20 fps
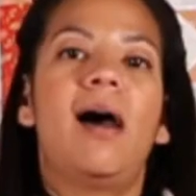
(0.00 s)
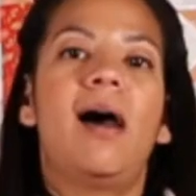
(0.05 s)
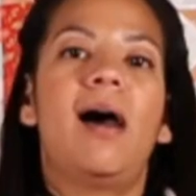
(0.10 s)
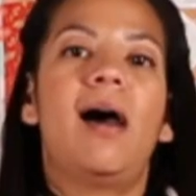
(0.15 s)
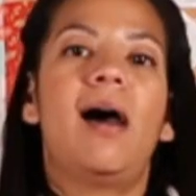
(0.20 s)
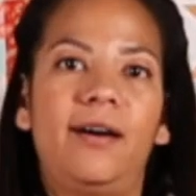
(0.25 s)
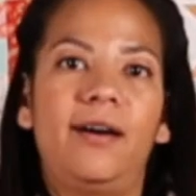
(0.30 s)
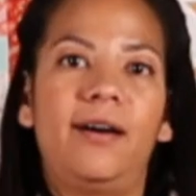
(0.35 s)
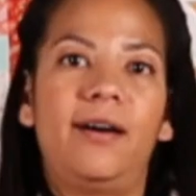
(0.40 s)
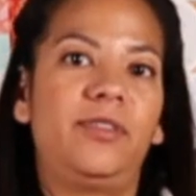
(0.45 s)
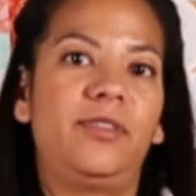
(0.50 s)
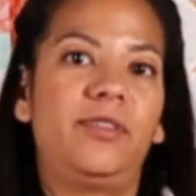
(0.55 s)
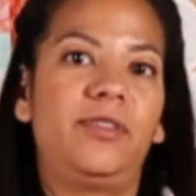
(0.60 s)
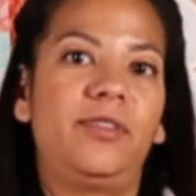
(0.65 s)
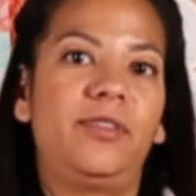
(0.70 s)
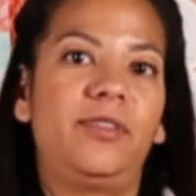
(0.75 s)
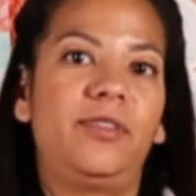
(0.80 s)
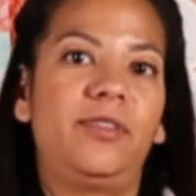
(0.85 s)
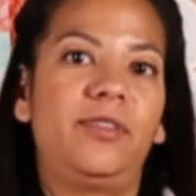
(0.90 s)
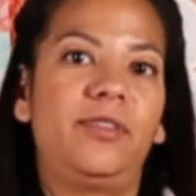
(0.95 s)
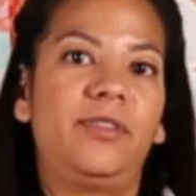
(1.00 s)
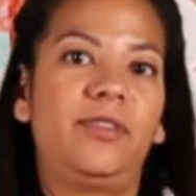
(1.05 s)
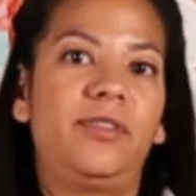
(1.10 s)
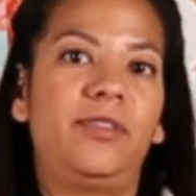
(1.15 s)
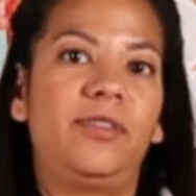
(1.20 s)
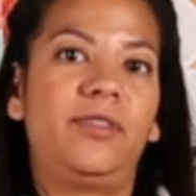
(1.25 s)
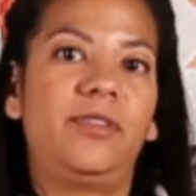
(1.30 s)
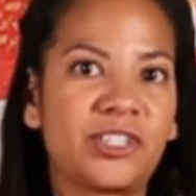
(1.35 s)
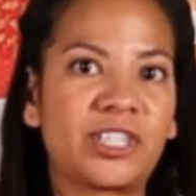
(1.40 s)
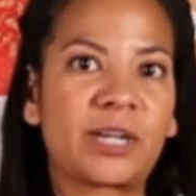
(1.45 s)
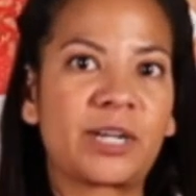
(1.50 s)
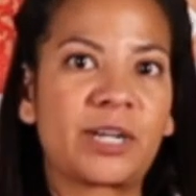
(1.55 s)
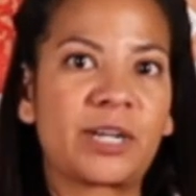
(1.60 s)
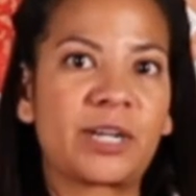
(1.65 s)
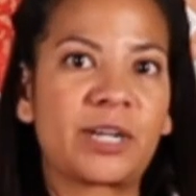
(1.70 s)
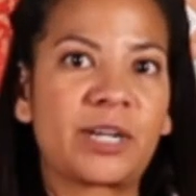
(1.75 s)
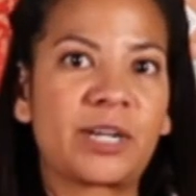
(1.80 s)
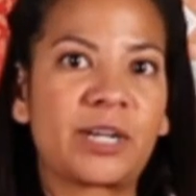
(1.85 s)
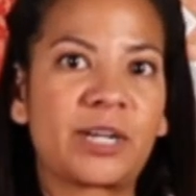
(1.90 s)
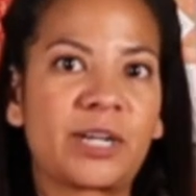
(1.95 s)
of the project
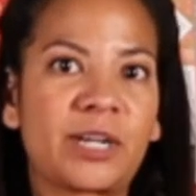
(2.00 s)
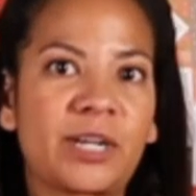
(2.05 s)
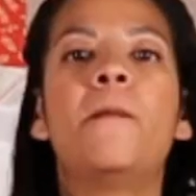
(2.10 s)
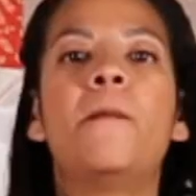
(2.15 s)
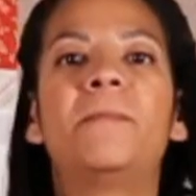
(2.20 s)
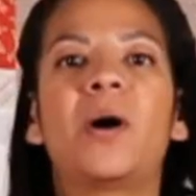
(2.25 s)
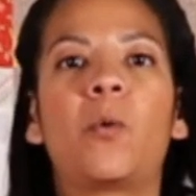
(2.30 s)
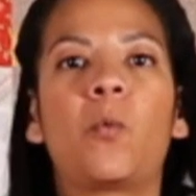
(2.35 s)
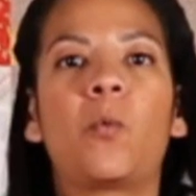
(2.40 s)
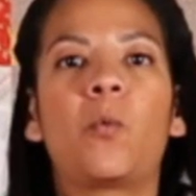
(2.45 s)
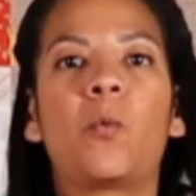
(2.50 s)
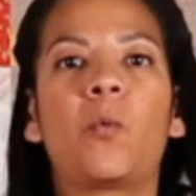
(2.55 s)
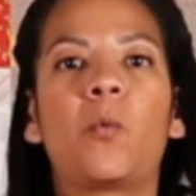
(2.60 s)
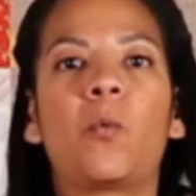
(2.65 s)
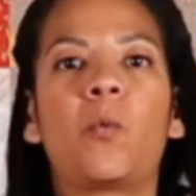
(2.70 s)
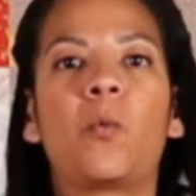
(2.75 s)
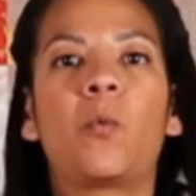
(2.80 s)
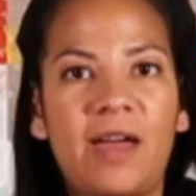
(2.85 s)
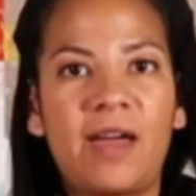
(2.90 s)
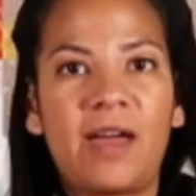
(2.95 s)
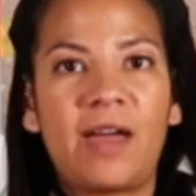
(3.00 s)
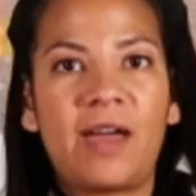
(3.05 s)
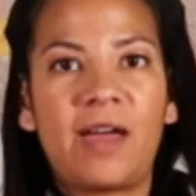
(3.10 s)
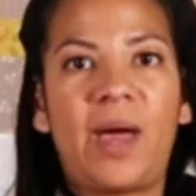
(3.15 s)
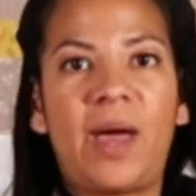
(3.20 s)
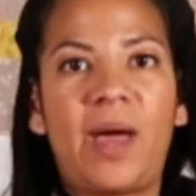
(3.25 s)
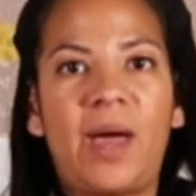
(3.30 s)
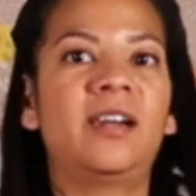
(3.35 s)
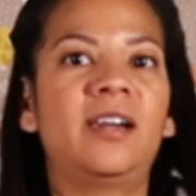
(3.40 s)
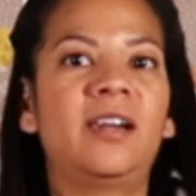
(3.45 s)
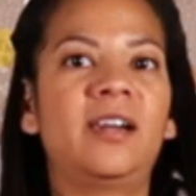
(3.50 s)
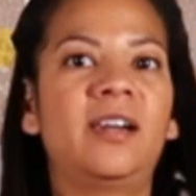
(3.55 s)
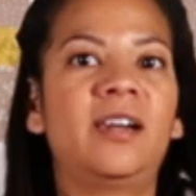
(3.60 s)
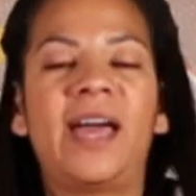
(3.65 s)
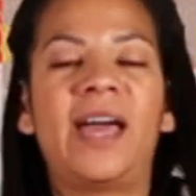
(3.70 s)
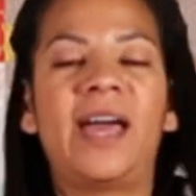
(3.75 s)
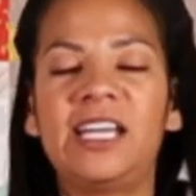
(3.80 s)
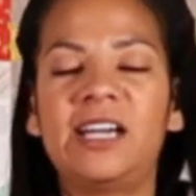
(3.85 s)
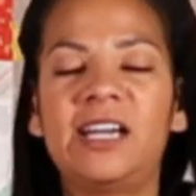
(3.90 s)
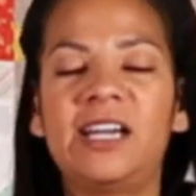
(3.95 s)
bags, but worth every
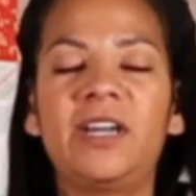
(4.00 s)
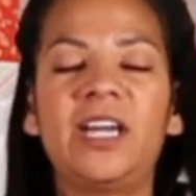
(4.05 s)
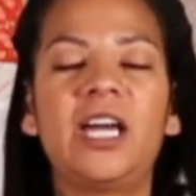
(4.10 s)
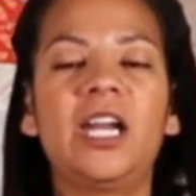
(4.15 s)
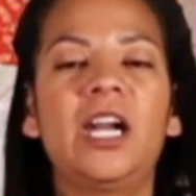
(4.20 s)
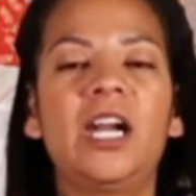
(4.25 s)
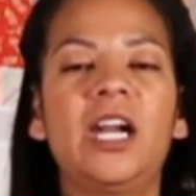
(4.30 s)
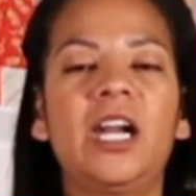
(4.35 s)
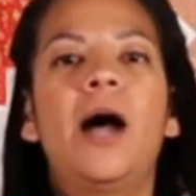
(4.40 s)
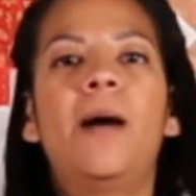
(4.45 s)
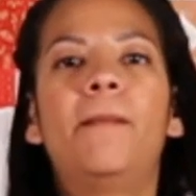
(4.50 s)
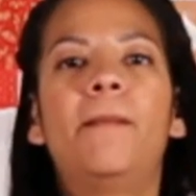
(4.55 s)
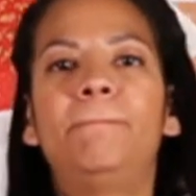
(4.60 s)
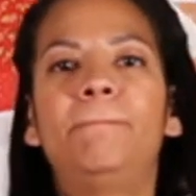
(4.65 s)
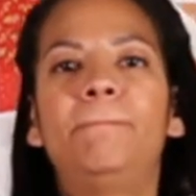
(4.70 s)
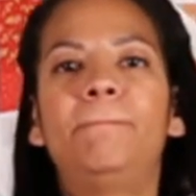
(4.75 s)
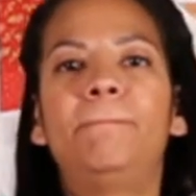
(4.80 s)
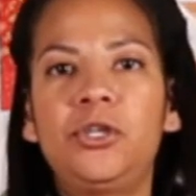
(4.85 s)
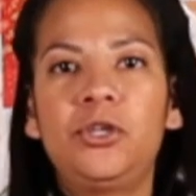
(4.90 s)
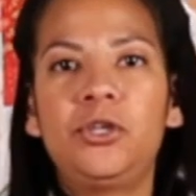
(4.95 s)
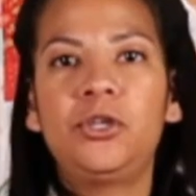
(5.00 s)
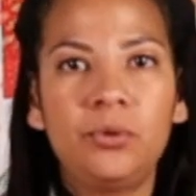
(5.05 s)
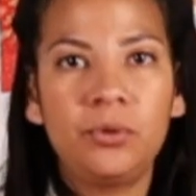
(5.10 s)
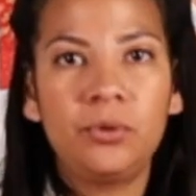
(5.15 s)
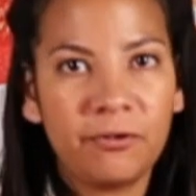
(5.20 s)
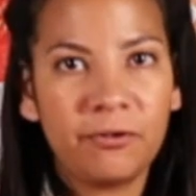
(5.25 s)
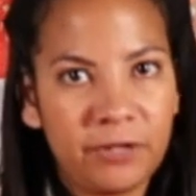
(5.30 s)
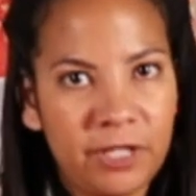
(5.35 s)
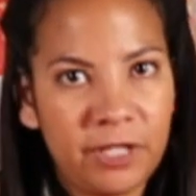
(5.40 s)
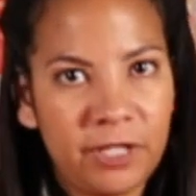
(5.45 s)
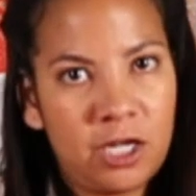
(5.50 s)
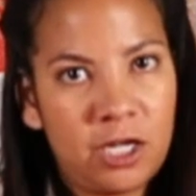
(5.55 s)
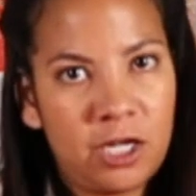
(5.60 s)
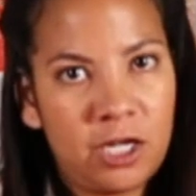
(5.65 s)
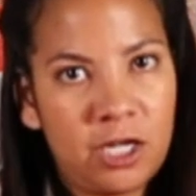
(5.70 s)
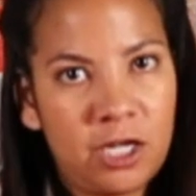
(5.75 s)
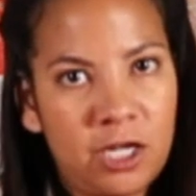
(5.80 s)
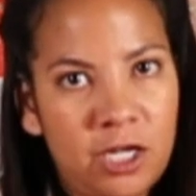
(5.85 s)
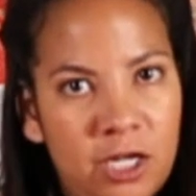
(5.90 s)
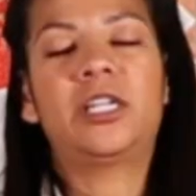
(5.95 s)
penny of it. Beautifully
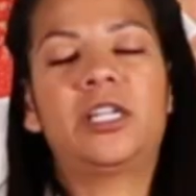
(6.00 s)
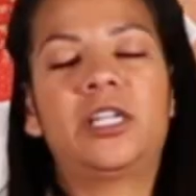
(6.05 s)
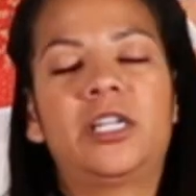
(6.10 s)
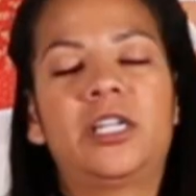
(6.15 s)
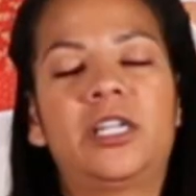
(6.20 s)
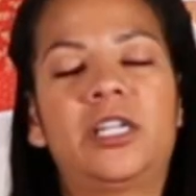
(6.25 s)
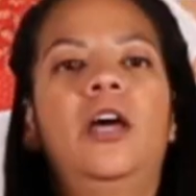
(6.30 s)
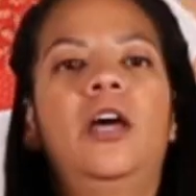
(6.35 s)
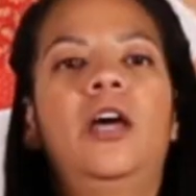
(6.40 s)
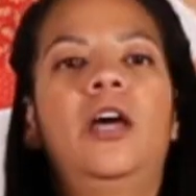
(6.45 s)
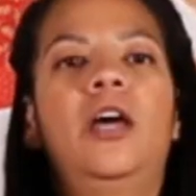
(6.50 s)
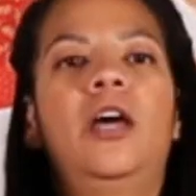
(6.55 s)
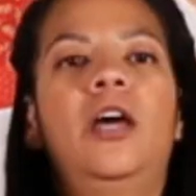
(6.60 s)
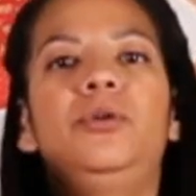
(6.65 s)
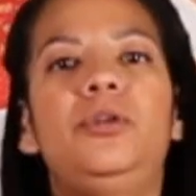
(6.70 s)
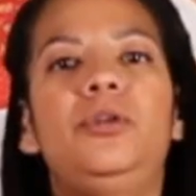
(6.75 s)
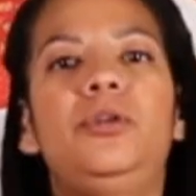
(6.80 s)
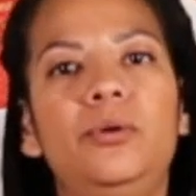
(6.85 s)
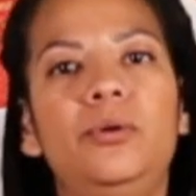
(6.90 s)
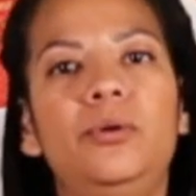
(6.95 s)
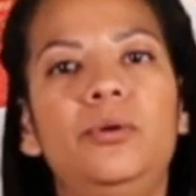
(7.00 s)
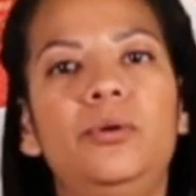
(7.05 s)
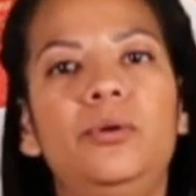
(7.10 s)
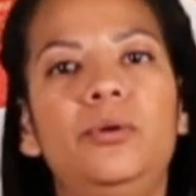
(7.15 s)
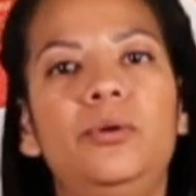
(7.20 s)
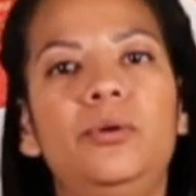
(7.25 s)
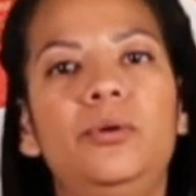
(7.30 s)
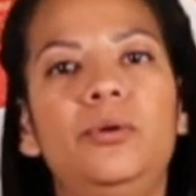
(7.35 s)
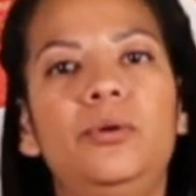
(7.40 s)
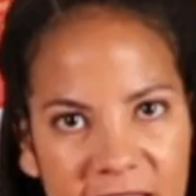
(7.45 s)
constructed, beautifully